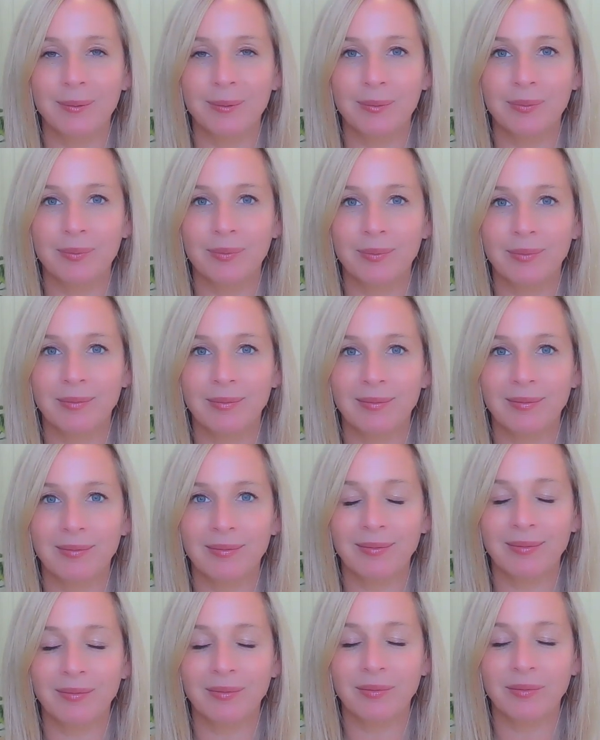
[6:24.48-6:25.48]

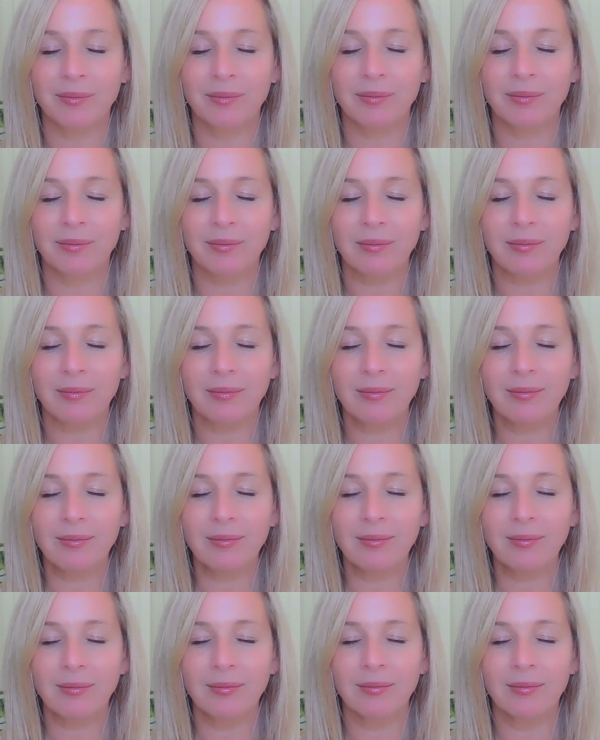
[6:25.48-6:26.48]

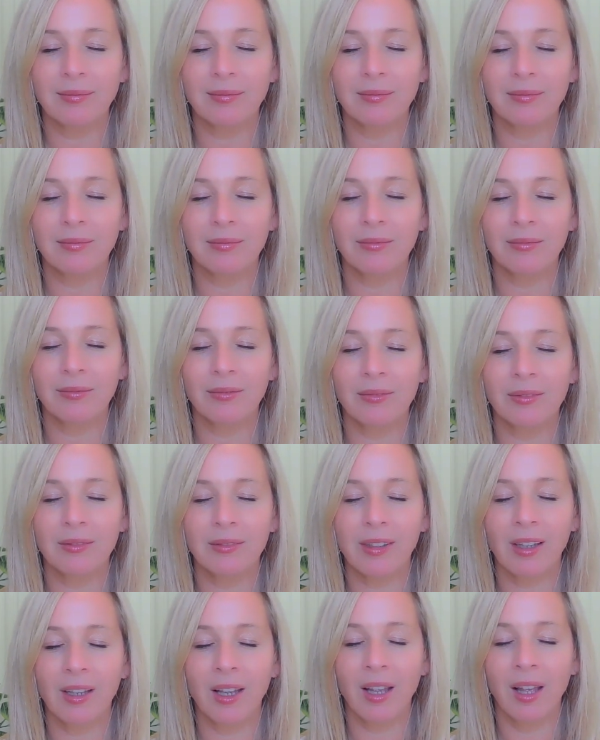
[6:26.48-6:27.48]
(no one is talking)